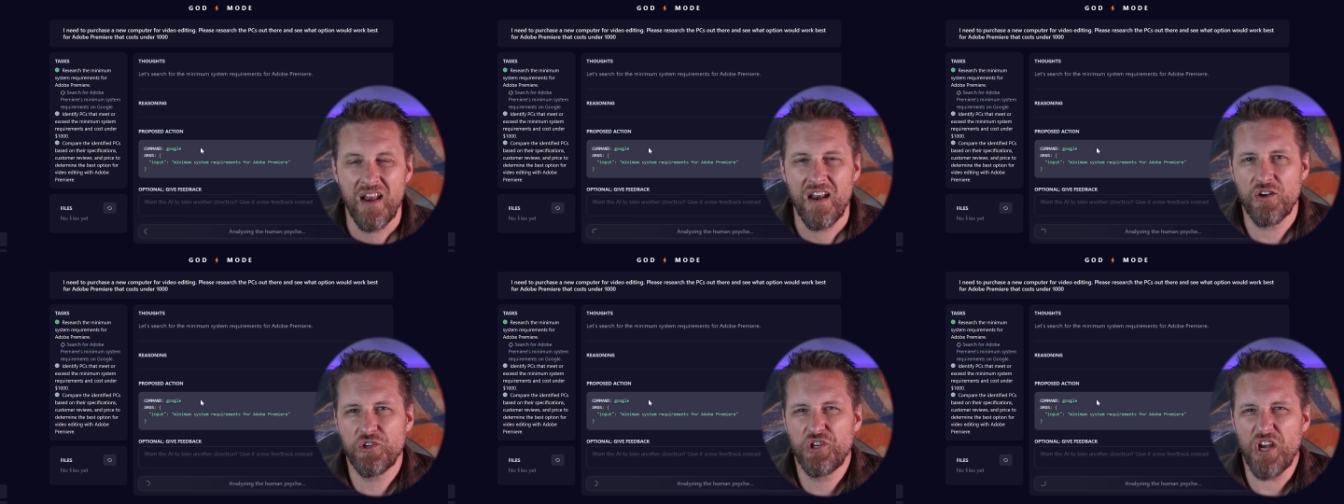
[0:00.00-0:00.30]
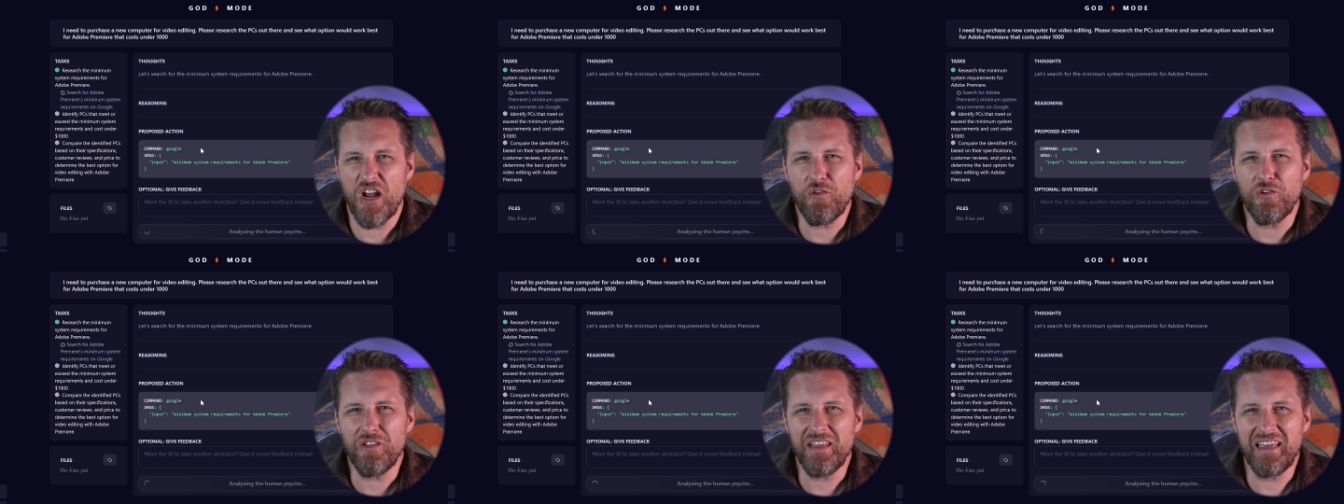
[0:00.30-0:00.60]
Now,
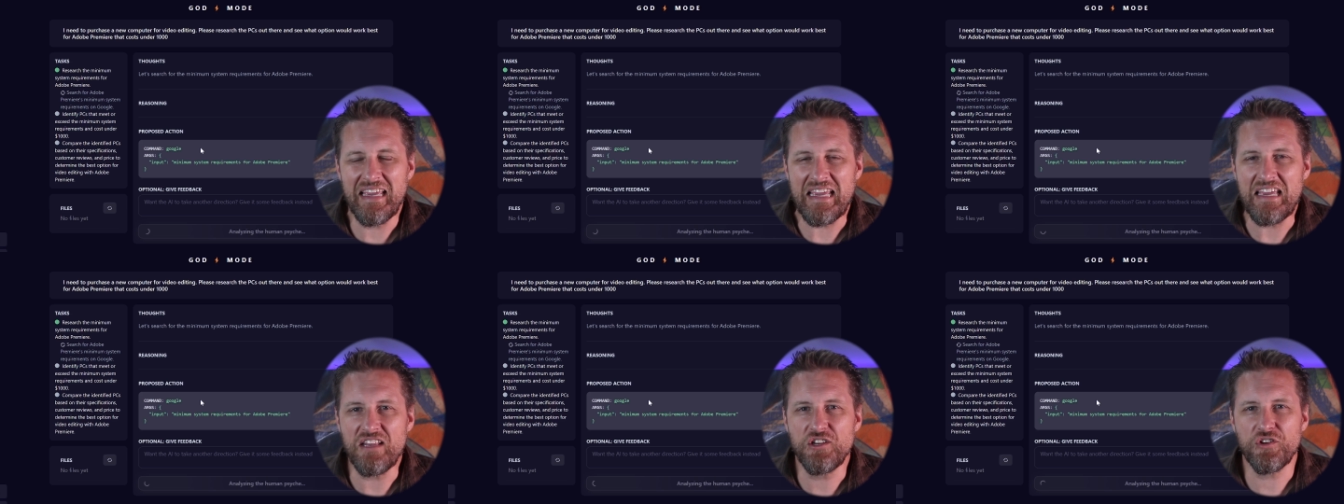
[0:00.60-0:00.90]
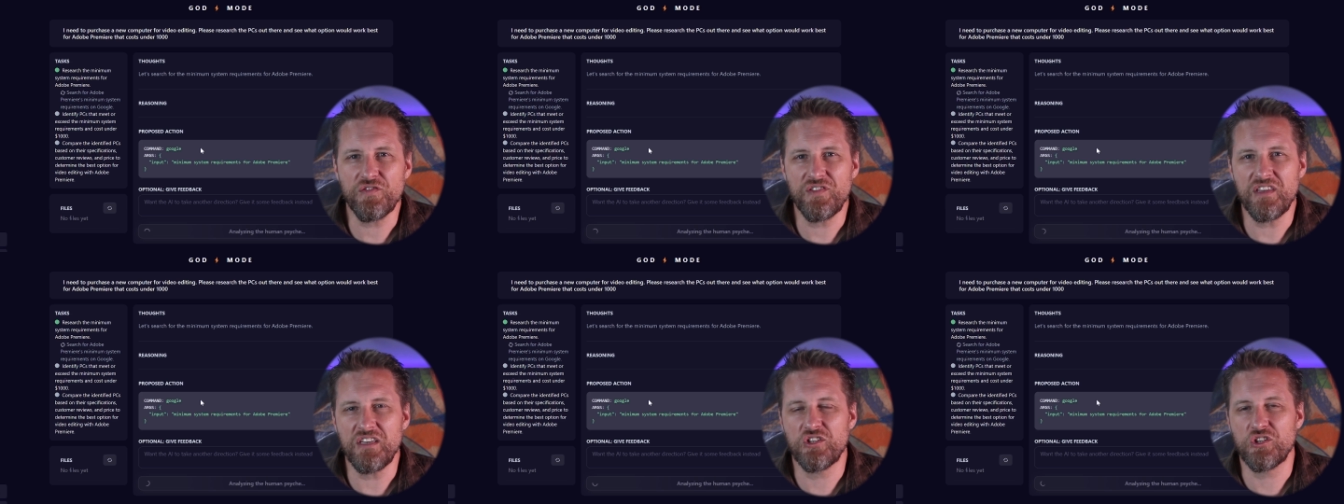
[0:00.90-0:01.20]
generally,
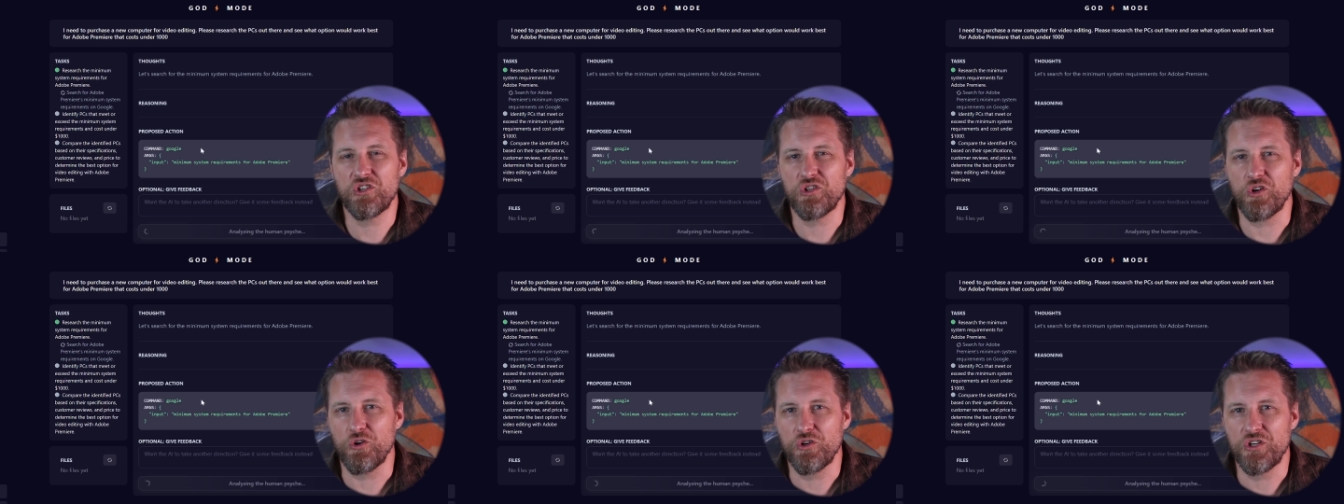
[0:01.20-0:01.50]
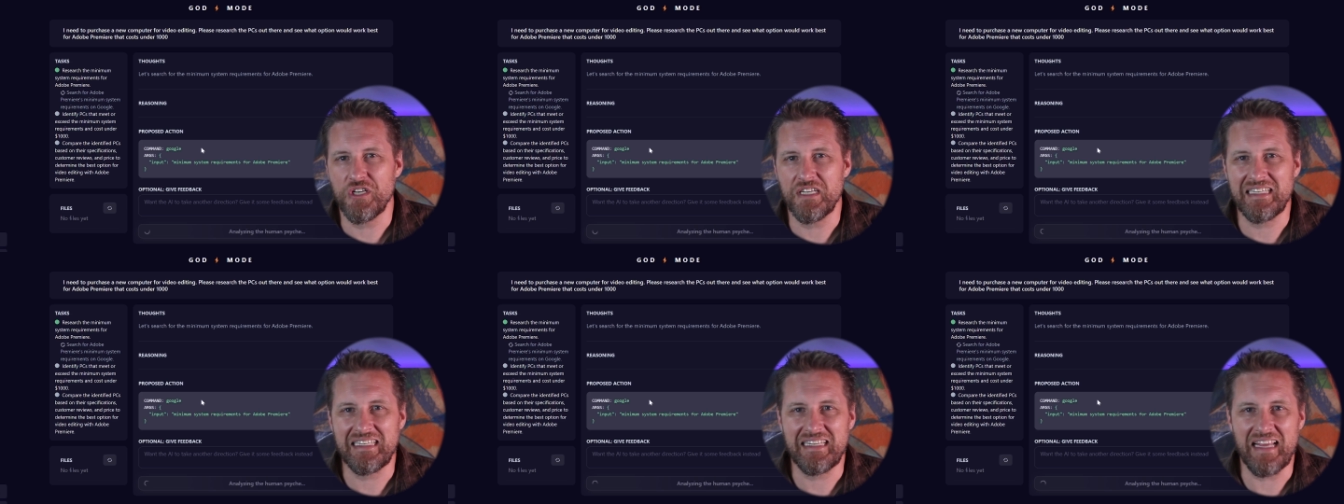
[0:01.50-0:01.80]
each of these
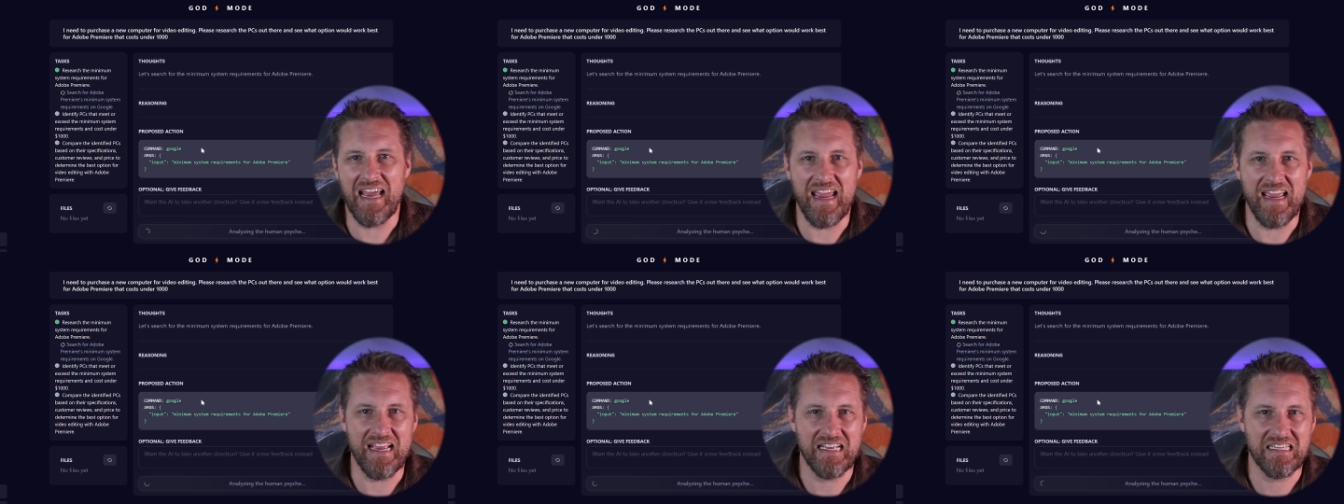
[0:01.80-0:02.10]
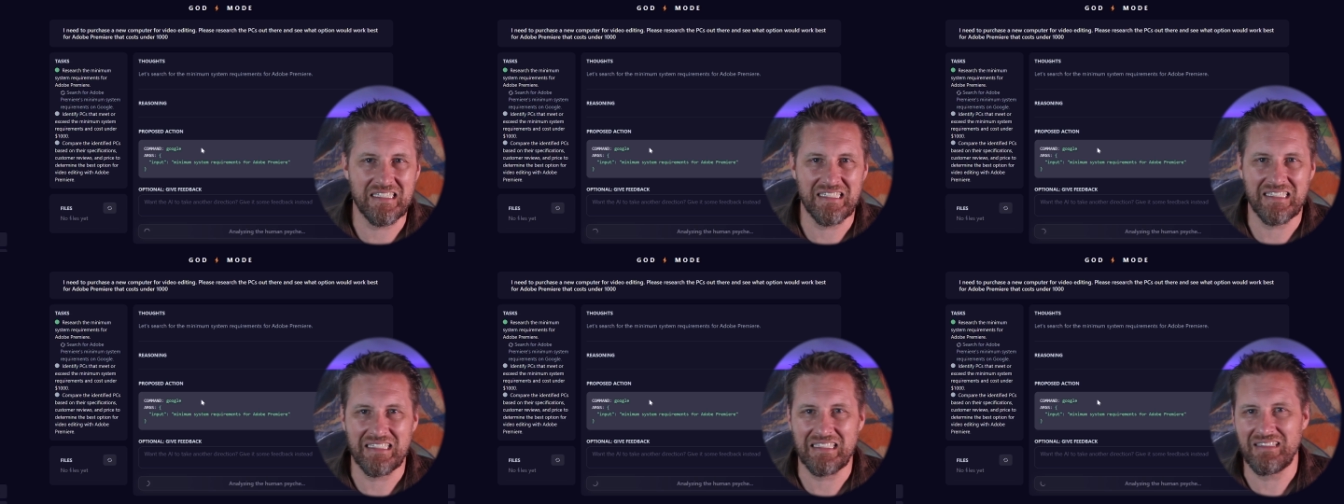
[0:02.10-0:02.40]
searches
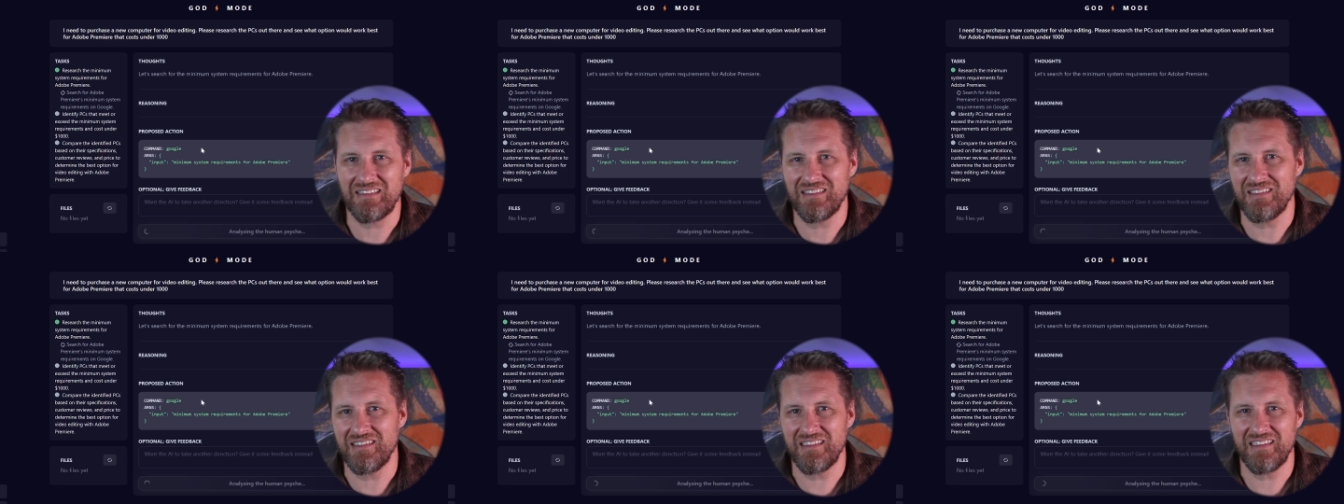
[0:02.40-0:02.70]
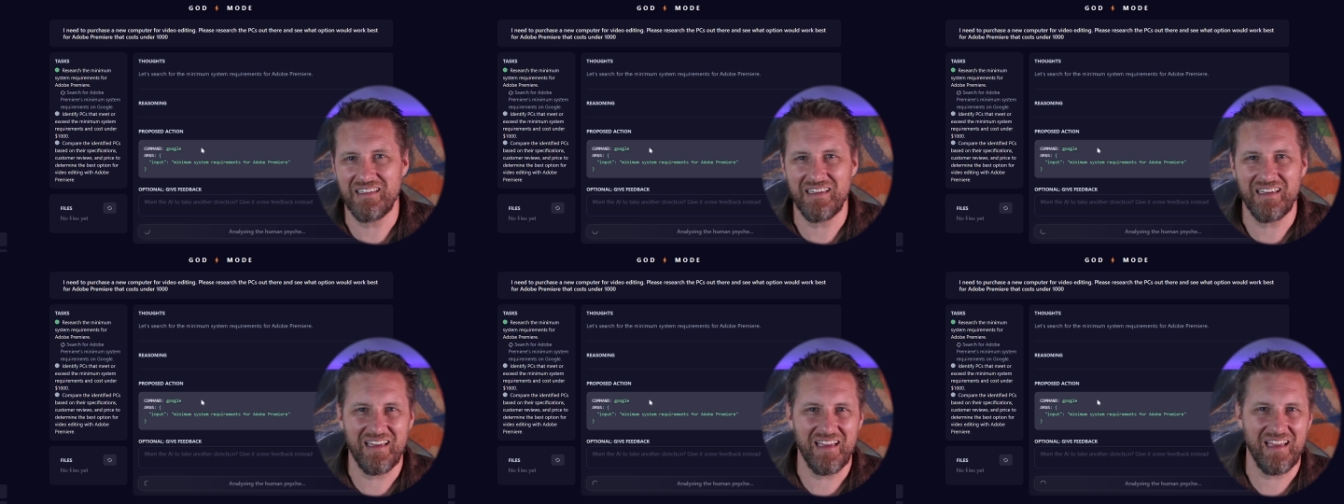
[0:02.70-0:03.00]
takes
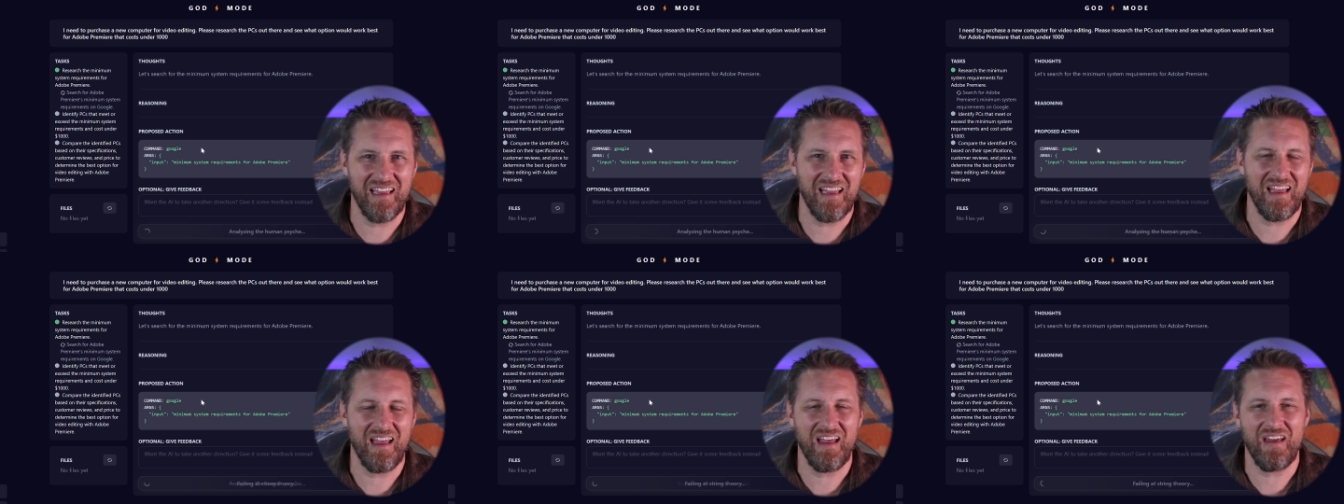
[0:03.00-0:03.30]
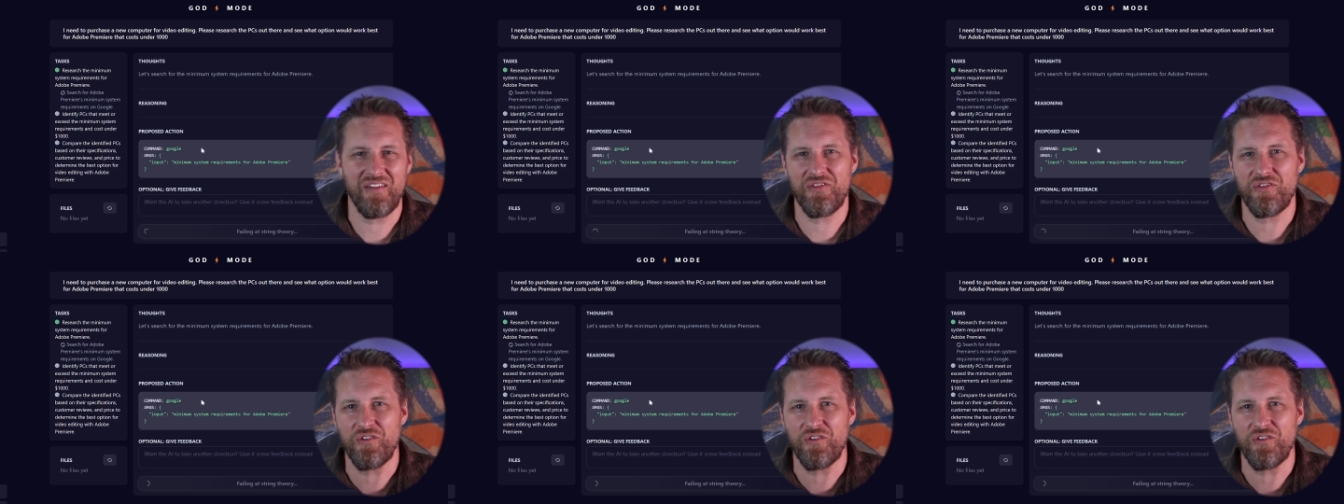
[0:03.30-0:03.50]
eh,